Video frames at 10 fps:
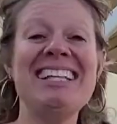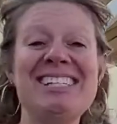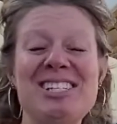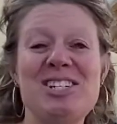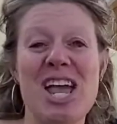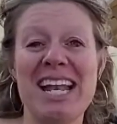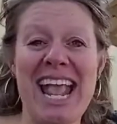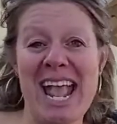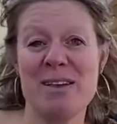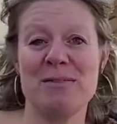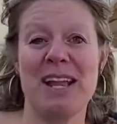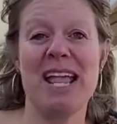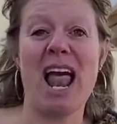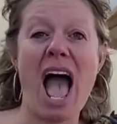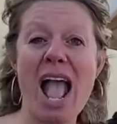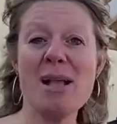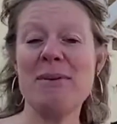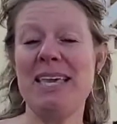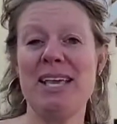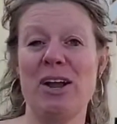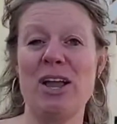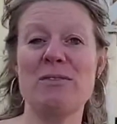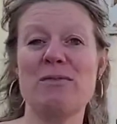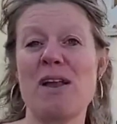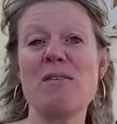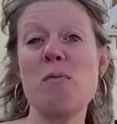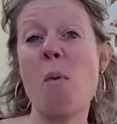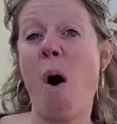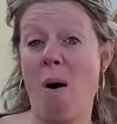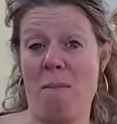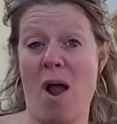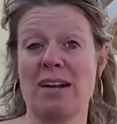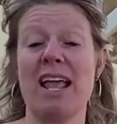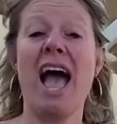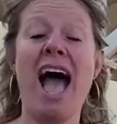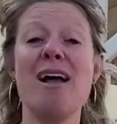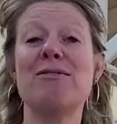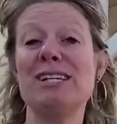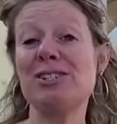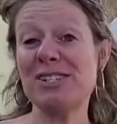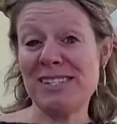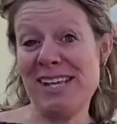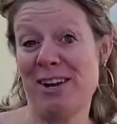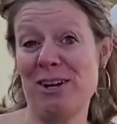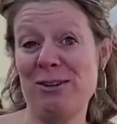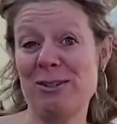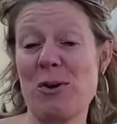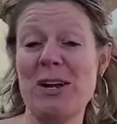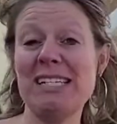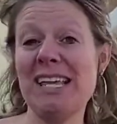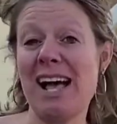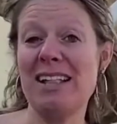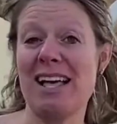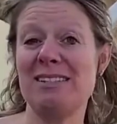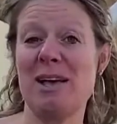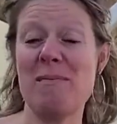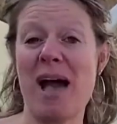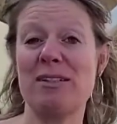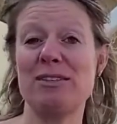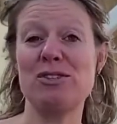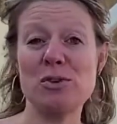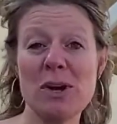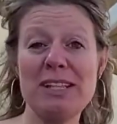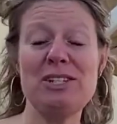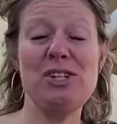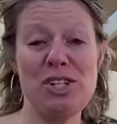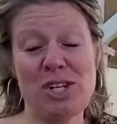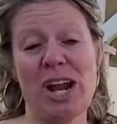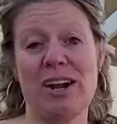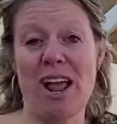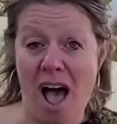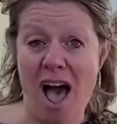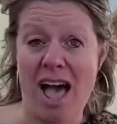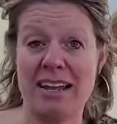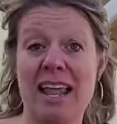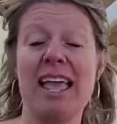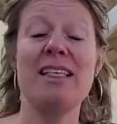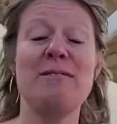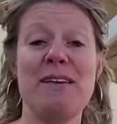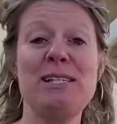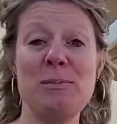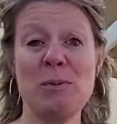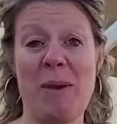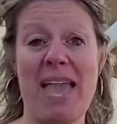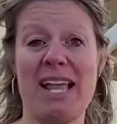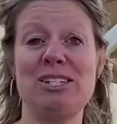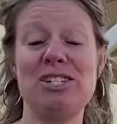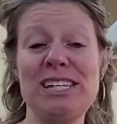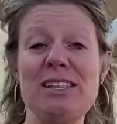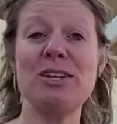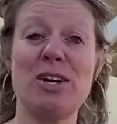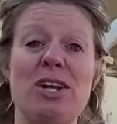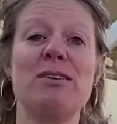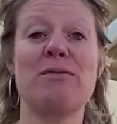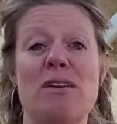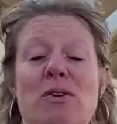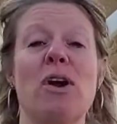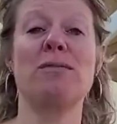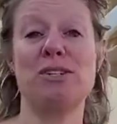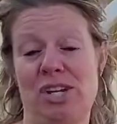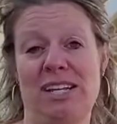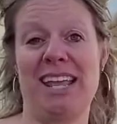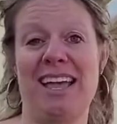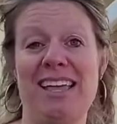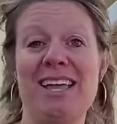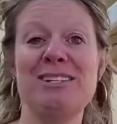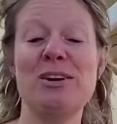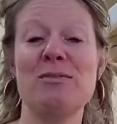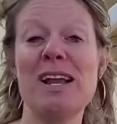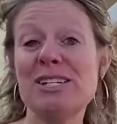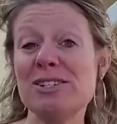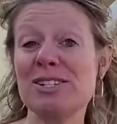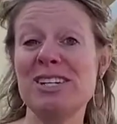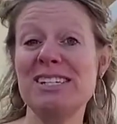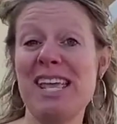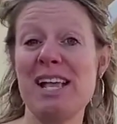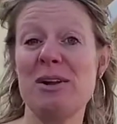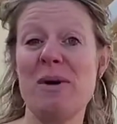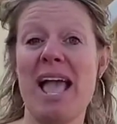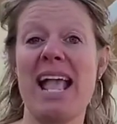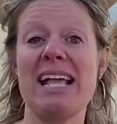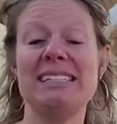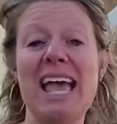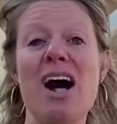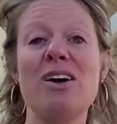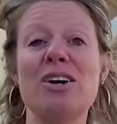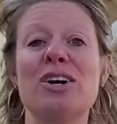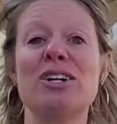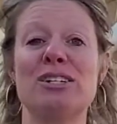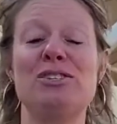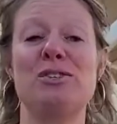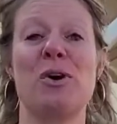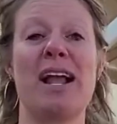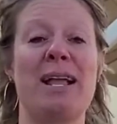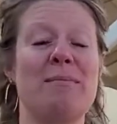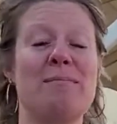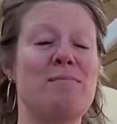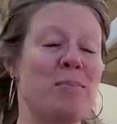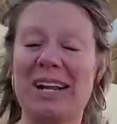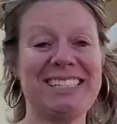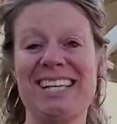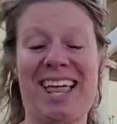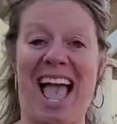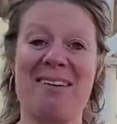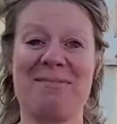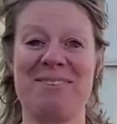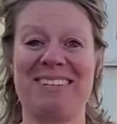this is Jen Avery, and I am here in front of Walmart. I have Rachael Cyr, who is going to tell us about the story that she shared on Facebook page, See the Good in Front Royal, Virginia. So Rachael's going to take it away and tell her good story and bring it to life.